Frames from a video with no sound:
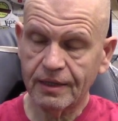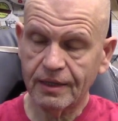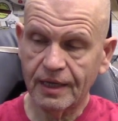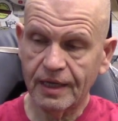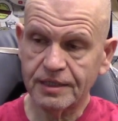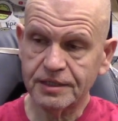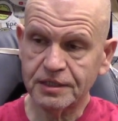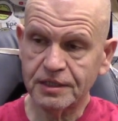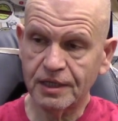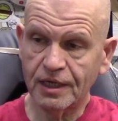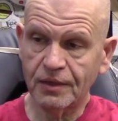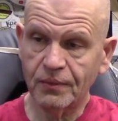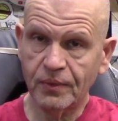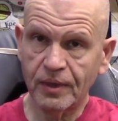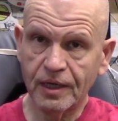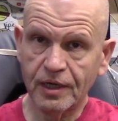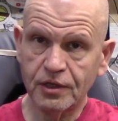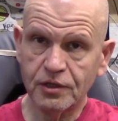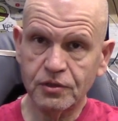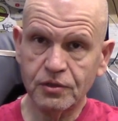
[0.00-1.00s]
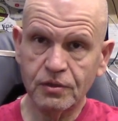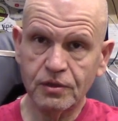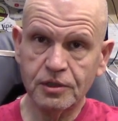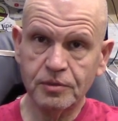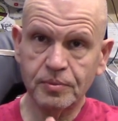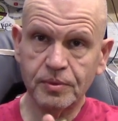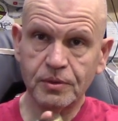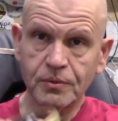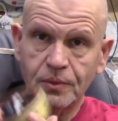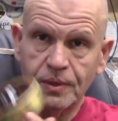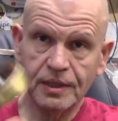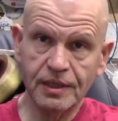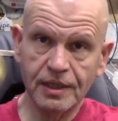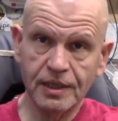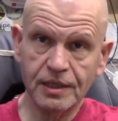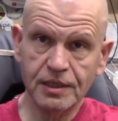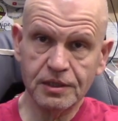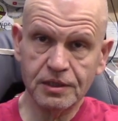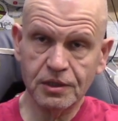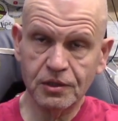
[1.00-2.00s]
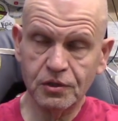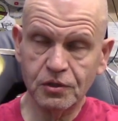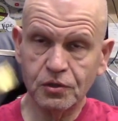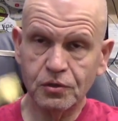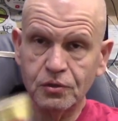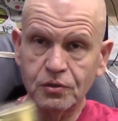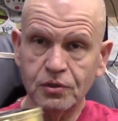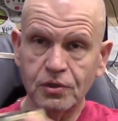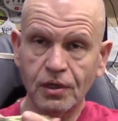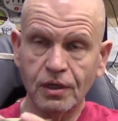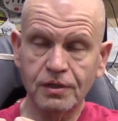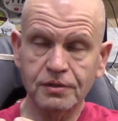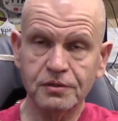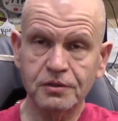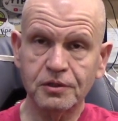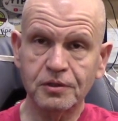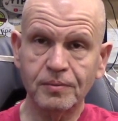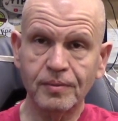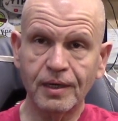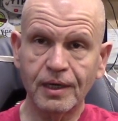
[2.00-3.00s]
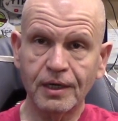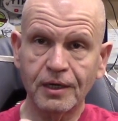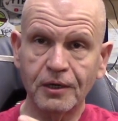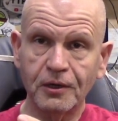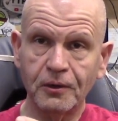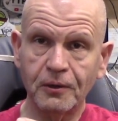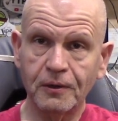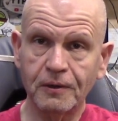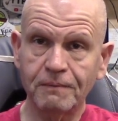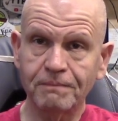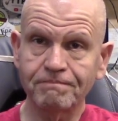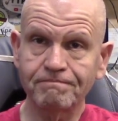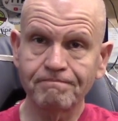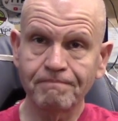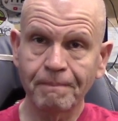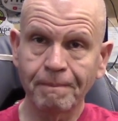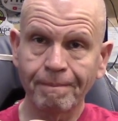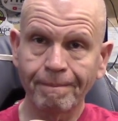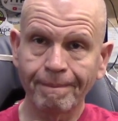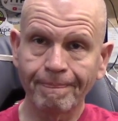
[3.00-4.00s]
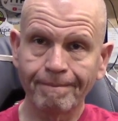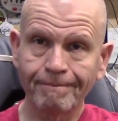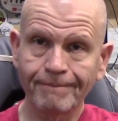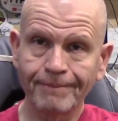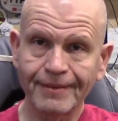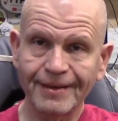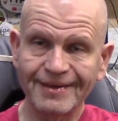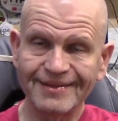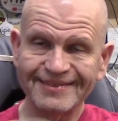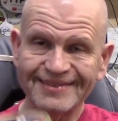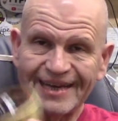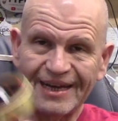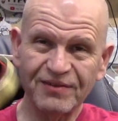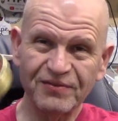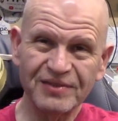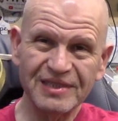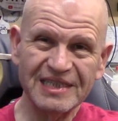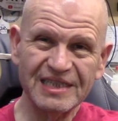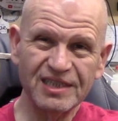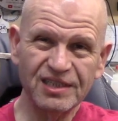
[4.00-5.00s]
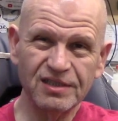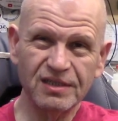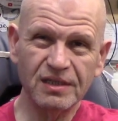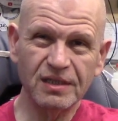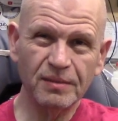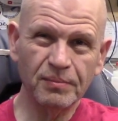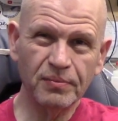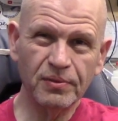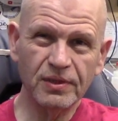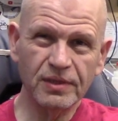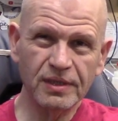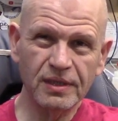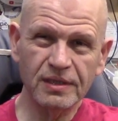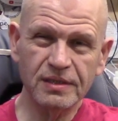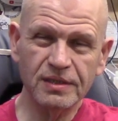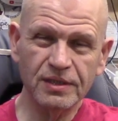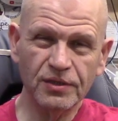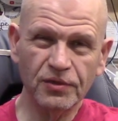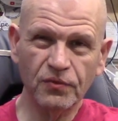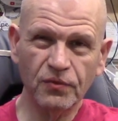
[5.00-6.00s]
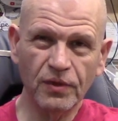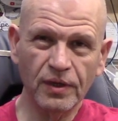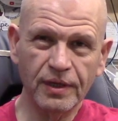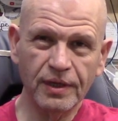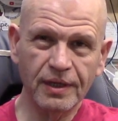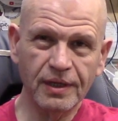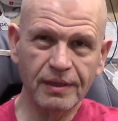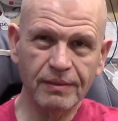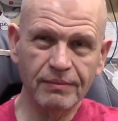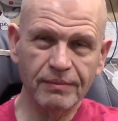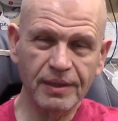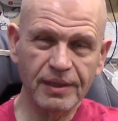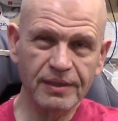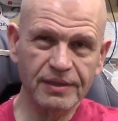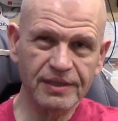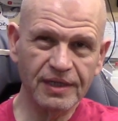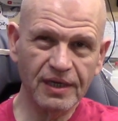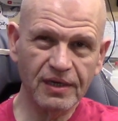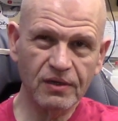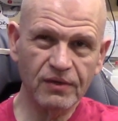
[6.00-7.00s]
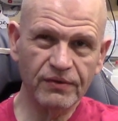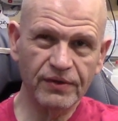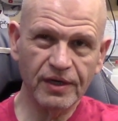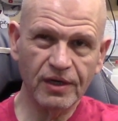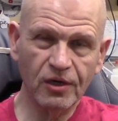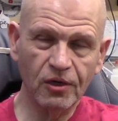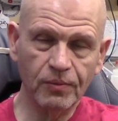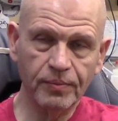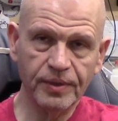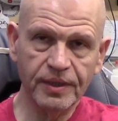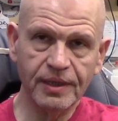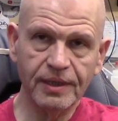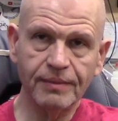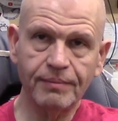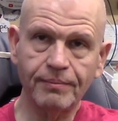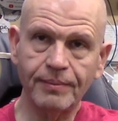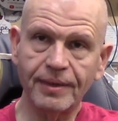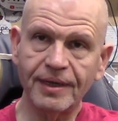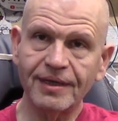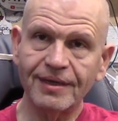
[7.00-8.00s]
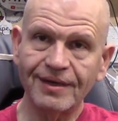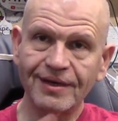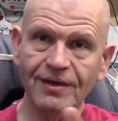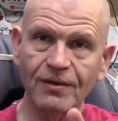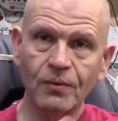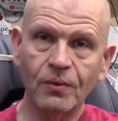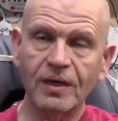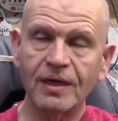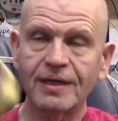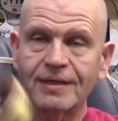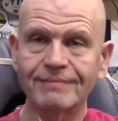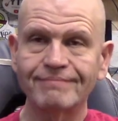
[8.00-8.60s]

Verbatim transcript: last night we had a choice between this and two jars of tobacco, and I really shouldn't have put this in the running because I had already opened it, but you know what?